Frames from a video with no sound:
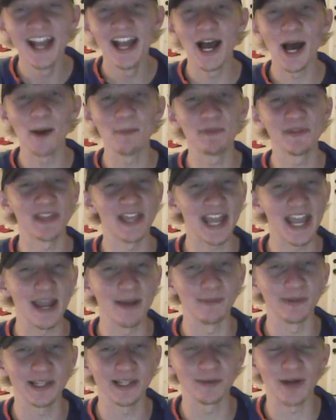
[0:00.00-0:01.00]
up in the
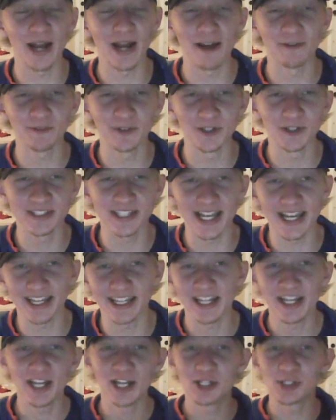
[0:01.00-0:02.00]
Amalie Raptors, like
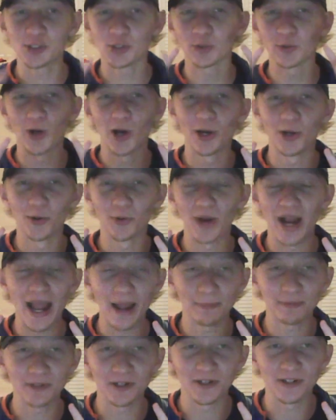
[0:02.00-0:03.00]
Toronto
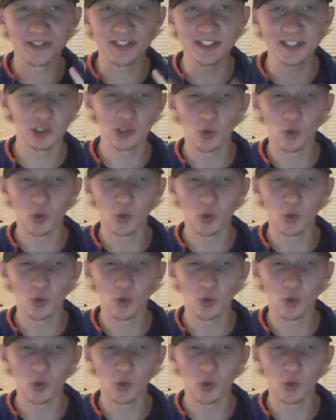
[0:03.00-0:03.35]
Raptors